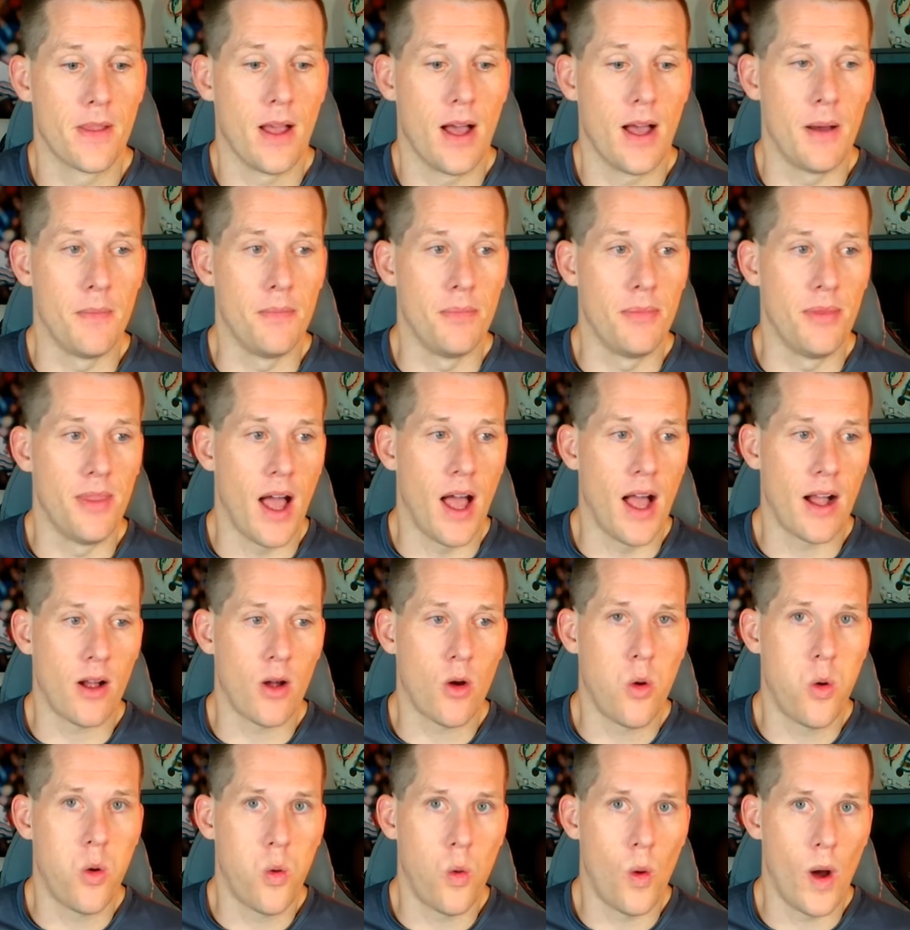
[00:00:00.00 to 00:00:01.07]
not
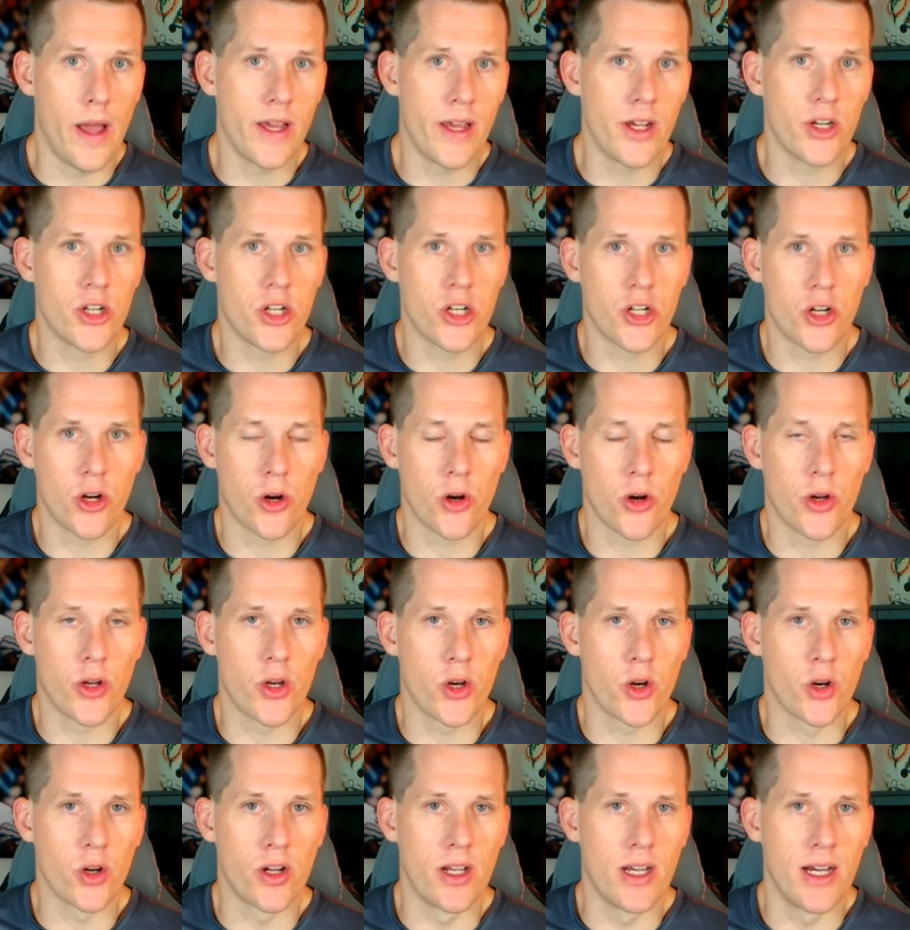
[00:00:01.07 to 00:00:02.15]
quite sure
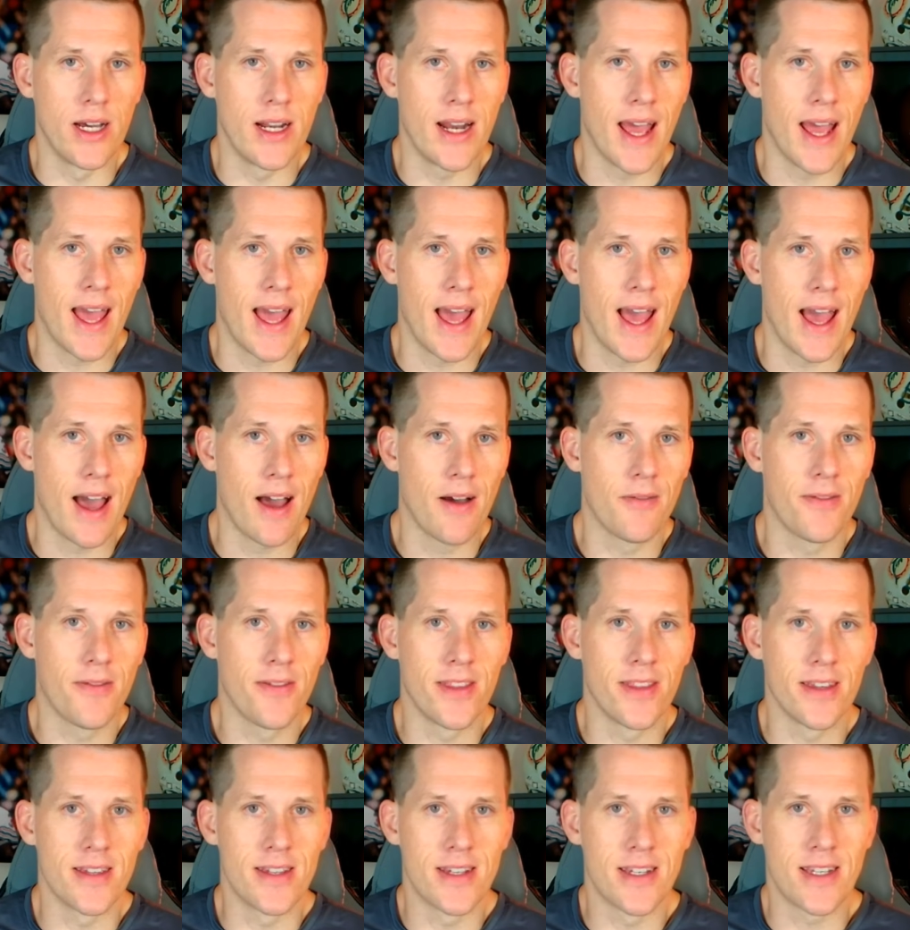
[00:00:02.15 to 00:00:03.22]
you're going to have
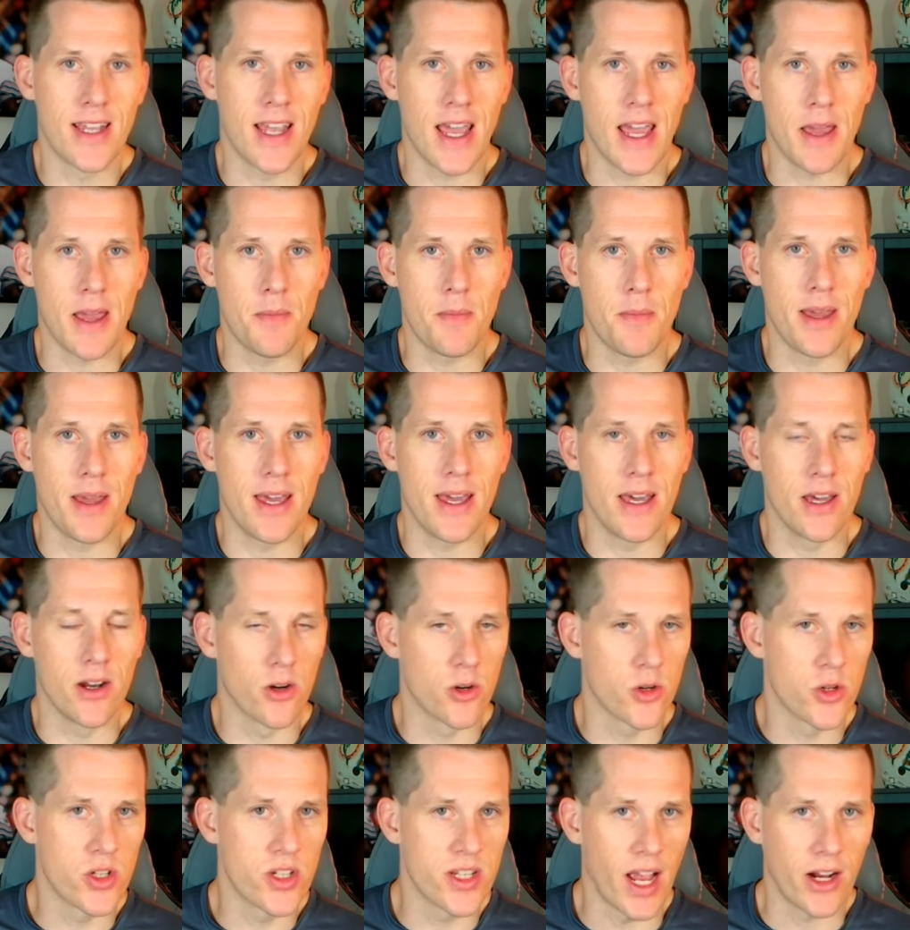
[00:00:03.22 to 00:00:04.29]
the same
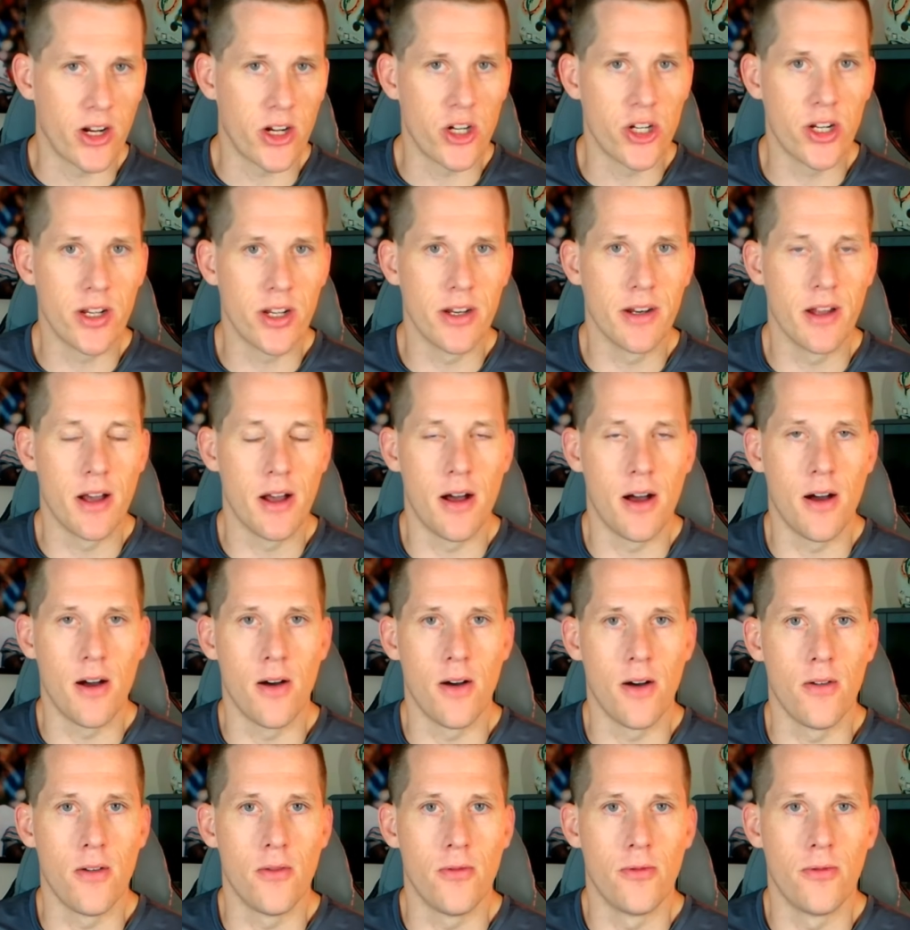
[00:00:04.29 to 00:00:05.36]
intersection
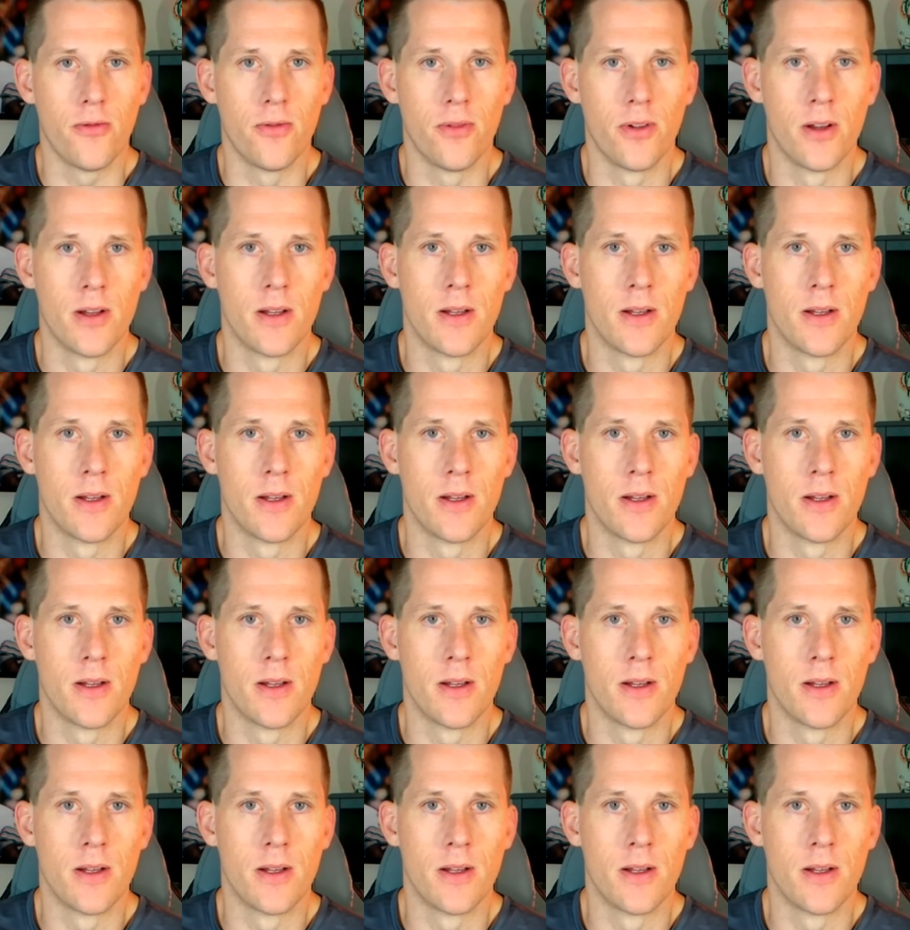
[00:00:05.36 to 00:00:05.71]
of